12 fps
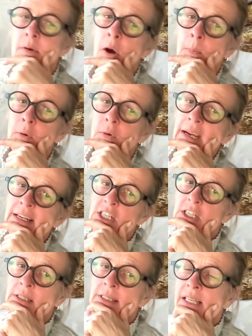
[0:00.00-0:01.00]

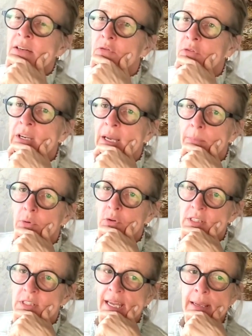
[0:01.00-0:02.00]
operations and free up your
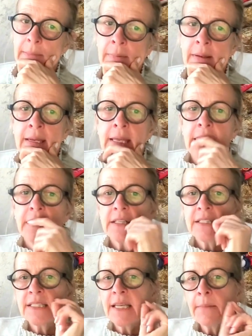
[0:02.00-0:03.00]
time,
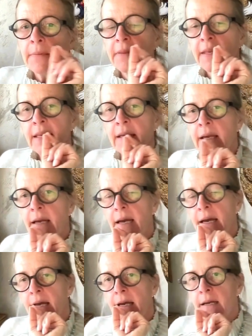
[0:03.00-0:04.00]
there's something
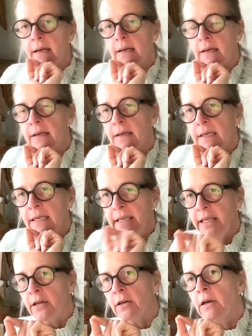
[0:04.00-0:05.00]

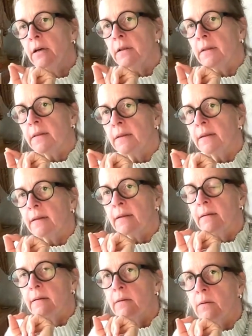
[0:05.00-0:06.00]
here
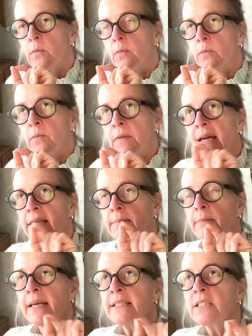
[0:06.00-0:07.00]
that
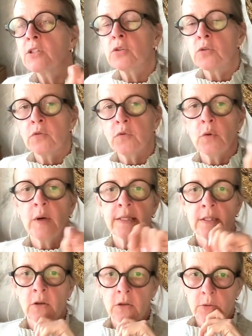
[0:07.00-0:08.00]
must serve you
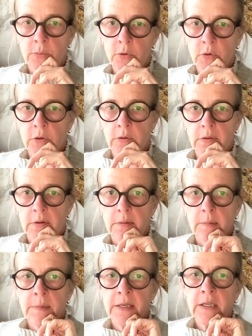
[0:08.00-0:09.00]
as an entrepreneur.
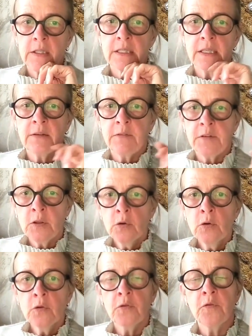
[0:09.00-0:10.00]
Because if
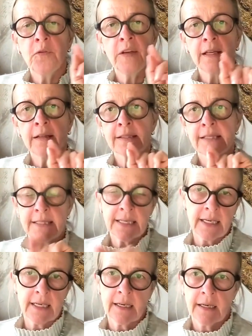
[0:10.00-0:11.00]
you feel
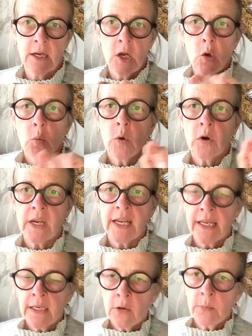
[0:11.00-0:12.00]
stuck working
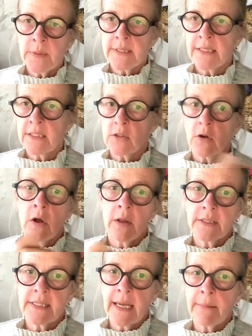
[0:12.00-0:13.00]
in your business all
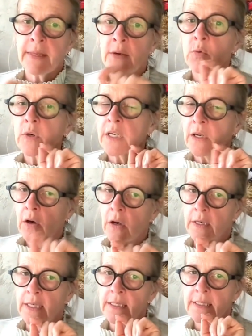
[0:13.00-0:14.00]
the time, then working
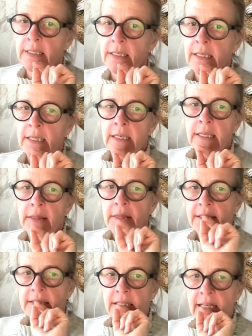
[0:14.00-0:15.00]
on it,
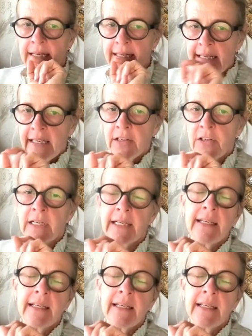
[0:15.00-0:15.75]
that's a clear